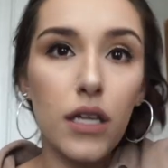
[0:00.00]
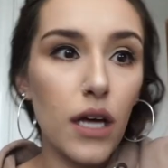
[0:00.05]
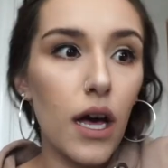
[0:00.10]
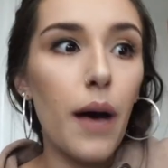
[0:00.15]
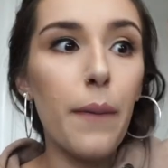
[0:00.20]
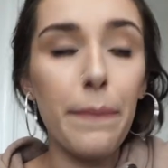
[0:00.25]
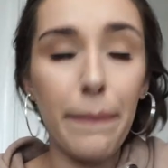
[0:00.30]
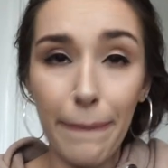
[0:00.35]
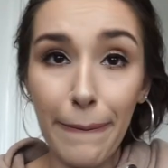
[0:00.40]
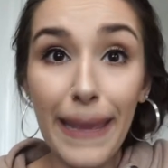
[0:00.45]

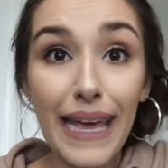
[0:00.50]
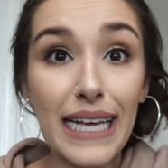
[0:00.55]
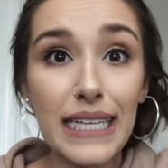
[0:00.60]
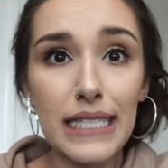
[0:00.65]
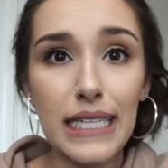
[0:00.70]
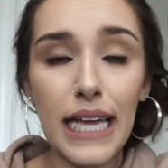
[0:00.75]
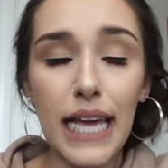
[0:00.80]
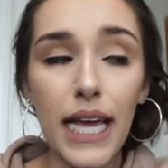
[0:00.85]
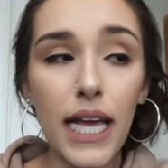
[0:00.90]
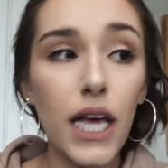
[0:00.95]

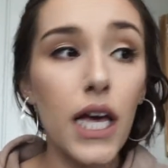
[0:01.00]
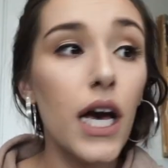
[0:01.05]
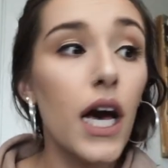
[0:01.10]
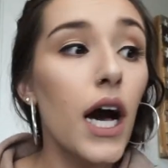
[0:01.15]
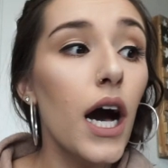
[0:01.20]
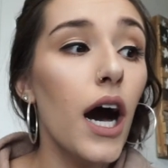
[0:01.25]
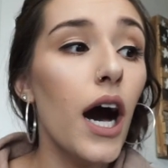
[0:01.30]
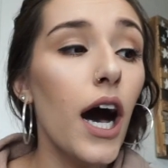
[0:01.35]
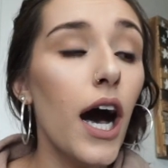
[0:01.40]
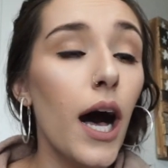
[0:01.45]
amazing.
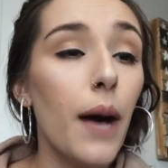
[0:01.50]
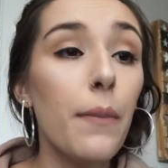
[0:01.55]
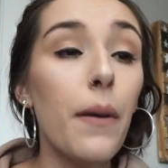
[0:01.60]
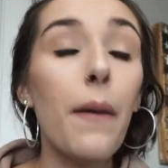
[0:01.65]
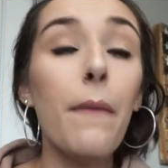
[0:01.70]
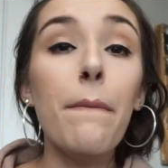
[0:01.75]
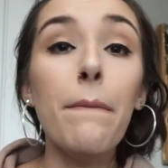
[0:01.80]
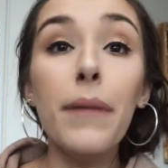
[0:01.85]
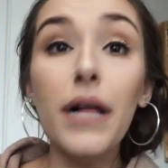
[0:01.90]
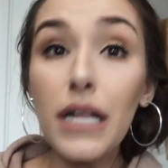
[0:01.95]
Um,
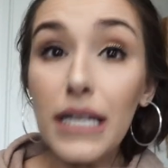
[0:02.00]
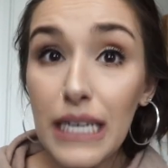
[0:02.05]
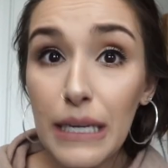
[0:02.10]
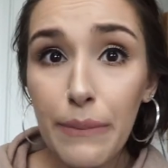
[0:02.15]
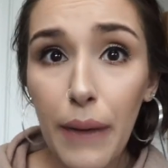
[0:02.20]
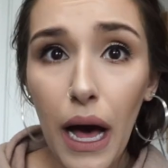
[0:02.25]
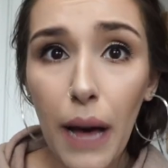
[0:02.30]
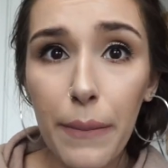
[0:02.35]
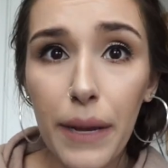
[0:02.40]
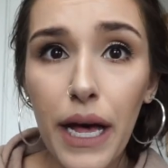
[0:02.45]
Milky
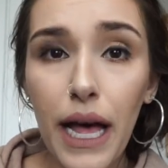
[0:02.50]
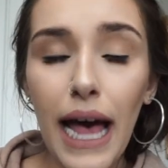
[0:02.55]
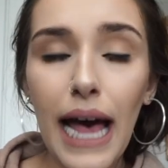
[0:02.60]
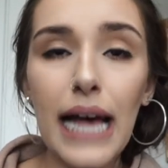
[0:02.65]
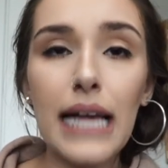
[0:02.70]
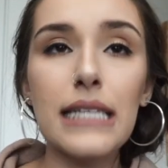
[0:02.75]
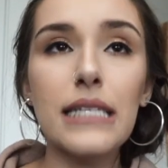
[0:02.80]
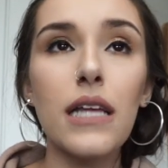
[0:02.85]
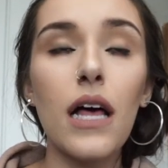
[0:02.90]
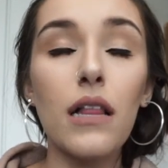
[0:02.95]
Mama
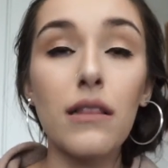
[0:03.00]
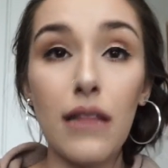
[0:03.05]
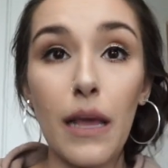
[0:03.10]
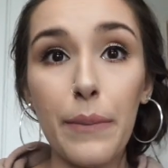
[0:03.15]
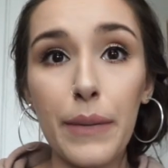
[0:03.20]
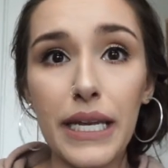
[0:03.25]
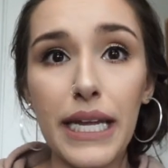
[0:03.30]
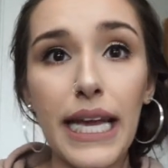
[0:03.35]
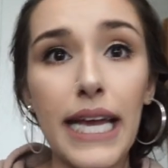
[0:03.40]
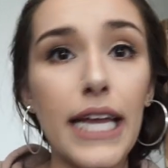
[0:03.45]
has a
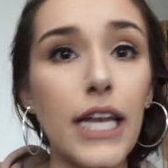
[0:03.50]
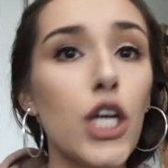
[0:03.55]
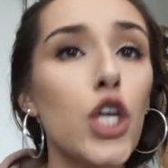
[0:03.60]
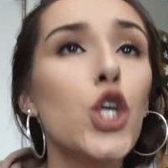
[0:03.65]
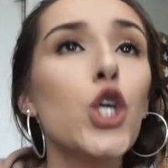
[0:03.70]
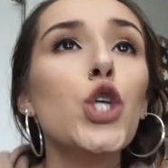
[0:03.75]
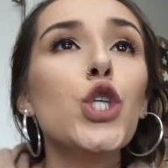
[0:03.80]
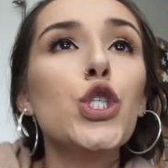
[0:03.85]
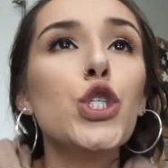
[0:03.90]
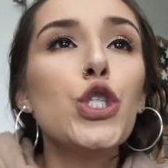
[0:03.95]
lemonade,
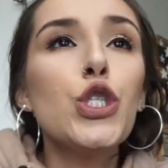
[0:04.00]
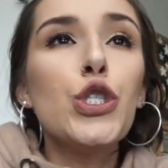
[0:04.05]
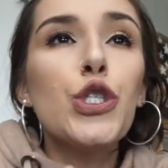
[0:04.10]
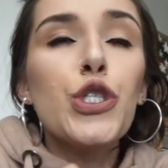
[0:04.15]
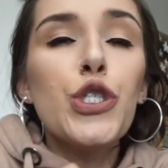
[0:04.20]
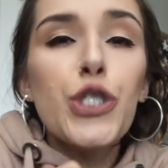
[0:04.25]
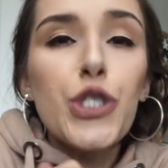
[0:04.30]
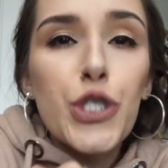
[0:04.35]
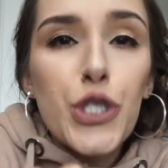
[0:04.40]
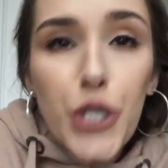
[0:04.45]

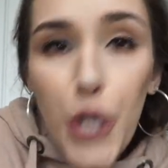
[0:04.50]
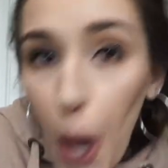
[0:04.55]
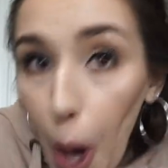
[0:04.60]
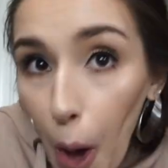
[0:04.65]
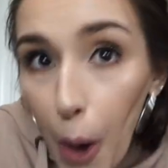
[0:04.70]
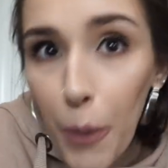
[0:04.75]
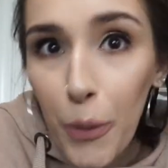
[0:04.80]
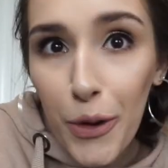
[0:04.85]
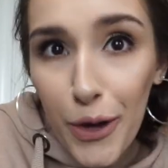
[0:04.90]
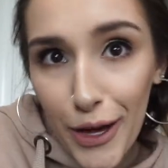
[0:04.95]

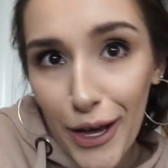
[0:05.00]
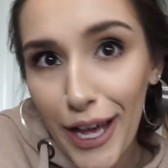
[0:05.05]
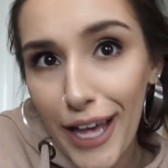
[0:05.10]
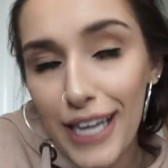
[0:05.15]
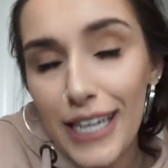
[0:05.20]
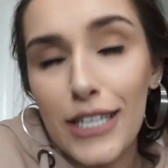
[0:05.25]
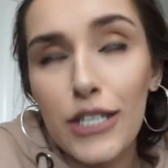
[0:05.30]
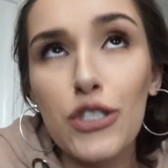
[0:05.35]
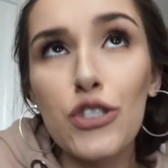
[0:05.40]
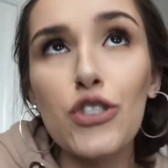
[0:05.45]
so
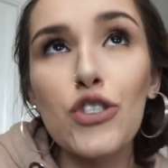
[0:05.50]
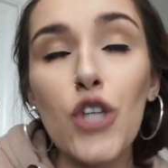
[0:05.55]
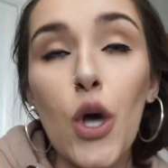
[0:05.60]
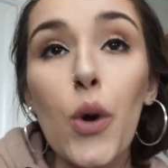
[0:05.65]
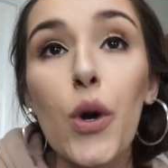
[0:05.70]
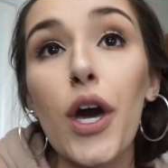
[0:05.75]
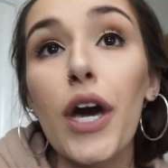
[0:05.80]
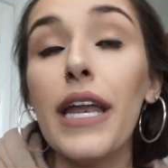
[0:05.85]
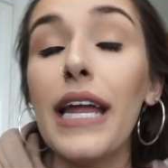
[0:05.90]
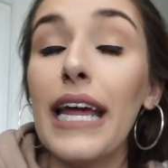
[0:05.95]
good, so
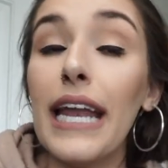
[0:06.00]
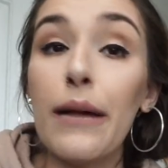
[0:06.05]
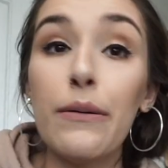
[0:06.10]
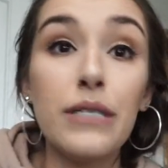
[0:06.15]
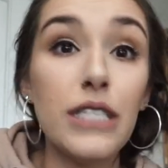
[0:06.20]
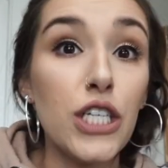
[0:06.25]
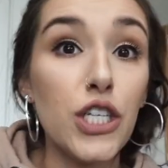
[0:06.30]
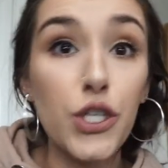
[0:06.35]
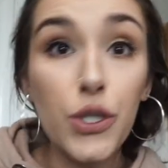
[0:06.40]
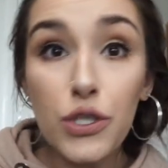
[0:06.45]
good. And I would
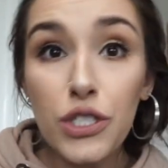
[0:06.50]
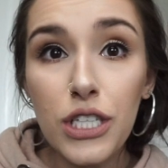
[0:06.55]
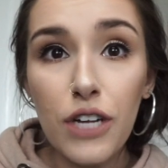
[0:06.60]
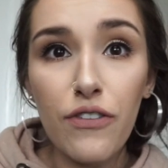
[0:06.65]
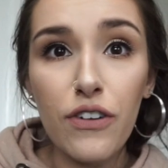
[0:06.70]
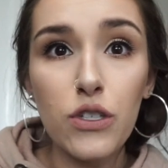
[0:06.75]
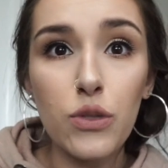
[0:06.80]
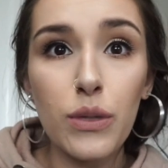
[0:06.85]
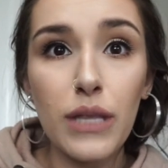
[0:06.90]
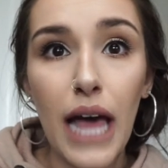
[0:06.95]
see a huge
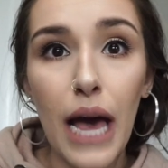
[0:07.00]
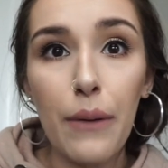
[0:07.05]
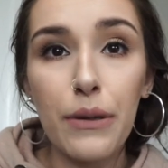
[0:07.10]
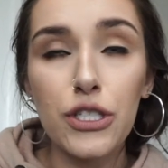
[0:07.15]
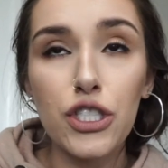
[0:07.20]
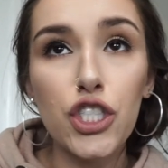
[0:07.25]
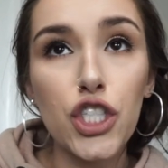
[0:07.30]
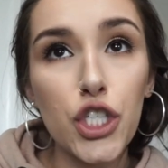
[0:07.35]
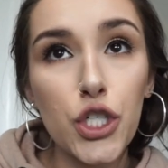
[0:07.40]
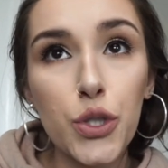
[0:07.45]
difference with that
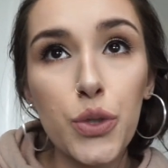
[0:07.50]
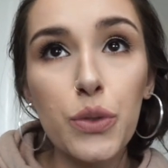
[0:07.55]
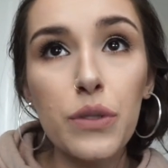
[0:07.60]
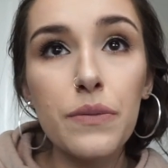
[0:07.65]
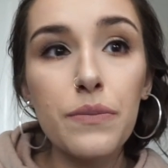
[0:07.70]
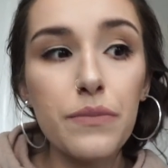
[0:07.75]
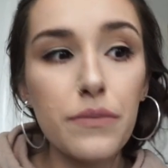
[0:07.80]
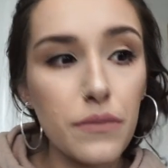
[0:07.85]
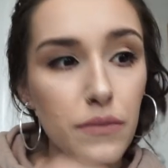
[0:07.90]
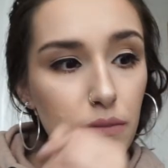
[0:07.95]
one too.
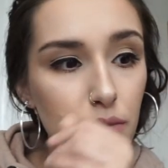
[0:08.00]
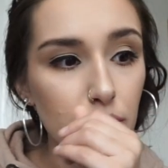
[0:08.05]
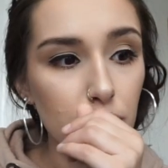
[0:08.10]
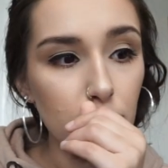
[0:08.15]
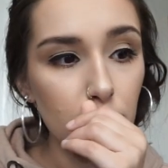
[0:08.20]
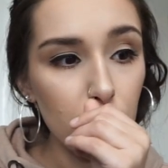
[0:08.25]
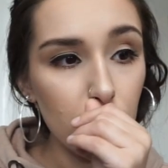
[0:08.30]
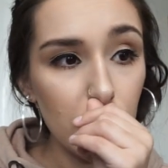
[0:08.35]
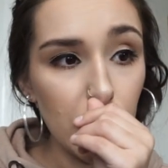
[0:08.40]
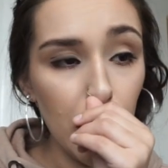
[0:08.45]

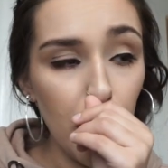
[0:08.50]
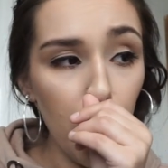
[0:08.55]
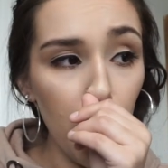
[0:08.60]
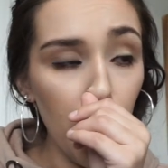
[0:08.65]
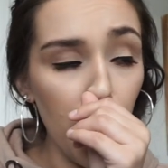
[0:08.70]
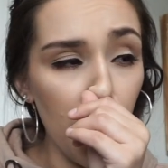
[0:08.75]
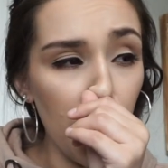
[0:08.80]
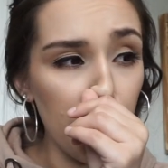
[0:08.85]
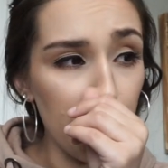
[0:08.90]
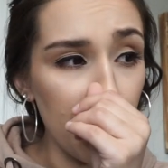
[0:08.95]

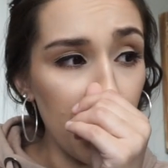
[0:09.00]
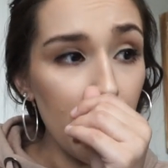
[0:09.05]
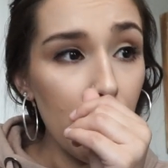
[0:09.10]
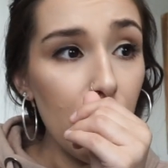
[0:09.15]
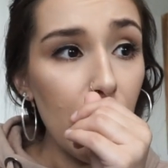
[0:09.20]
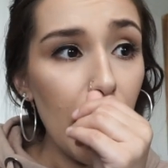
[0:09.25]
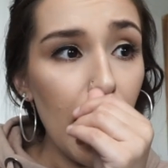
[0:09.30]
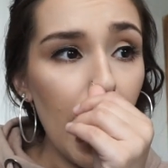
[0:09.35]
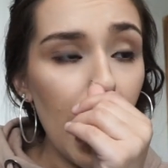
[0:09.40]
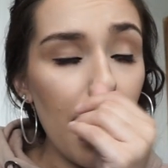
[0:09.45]
Um,
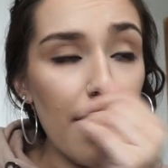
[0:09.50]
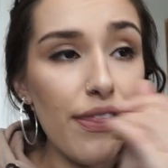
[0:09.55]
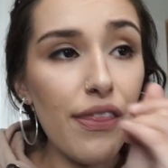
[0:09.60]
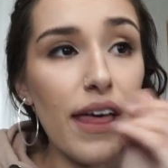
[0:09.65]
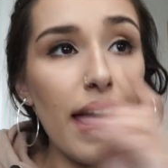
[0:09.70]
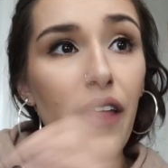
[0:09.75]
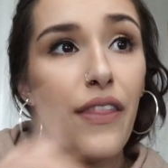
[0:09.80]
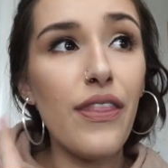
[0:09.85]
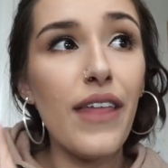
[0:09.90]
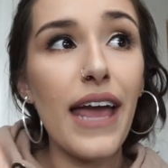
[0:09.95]
and
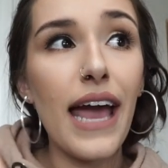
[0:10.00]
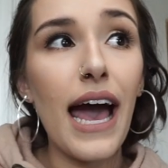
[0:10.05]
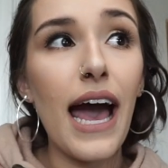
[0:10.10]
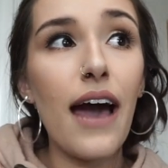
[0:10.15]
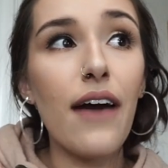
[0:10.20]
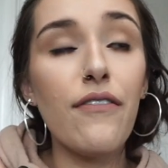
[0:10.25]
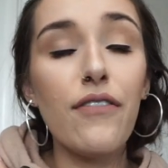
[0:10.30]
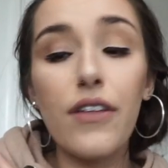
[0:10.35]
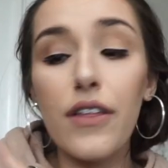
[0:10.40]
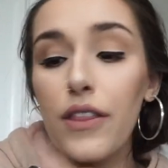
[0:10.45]
then they
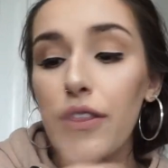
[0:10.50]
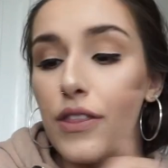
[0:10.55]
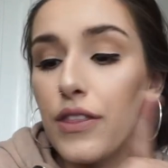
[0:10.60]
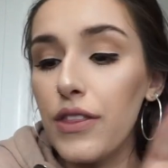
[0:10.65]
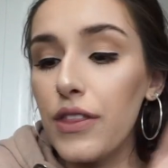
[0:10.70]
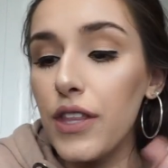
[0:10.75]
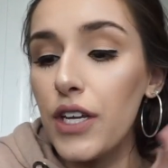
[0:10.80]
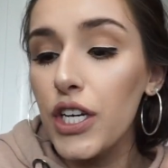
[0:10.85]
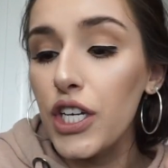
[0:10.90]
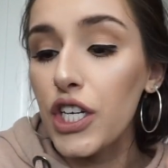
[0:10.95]
have
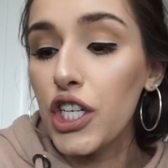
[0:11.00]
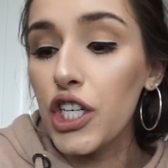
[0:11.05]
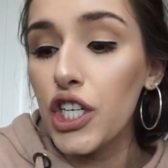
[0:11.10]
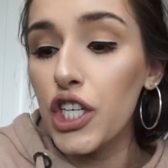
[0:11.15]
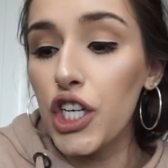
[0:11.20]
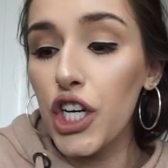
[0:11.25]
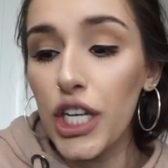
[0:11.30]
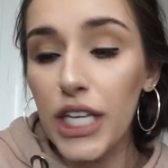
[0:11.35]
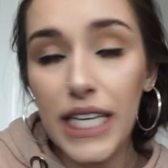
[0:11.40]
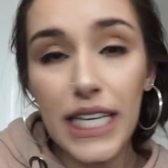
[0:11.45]
the
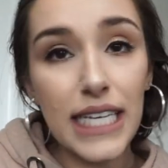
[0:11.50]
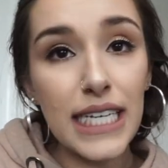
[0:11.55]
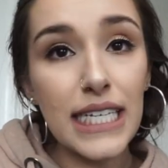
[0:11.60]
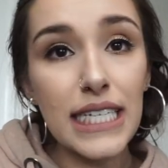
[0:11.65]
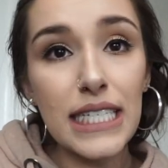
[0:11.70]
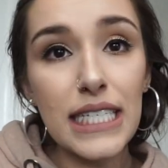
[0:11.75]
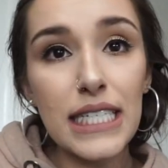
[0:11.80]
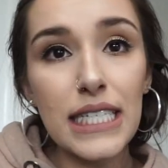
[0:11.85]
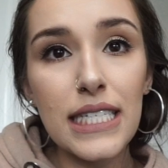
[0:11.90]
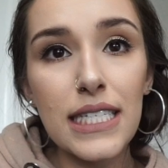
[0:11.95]
cookies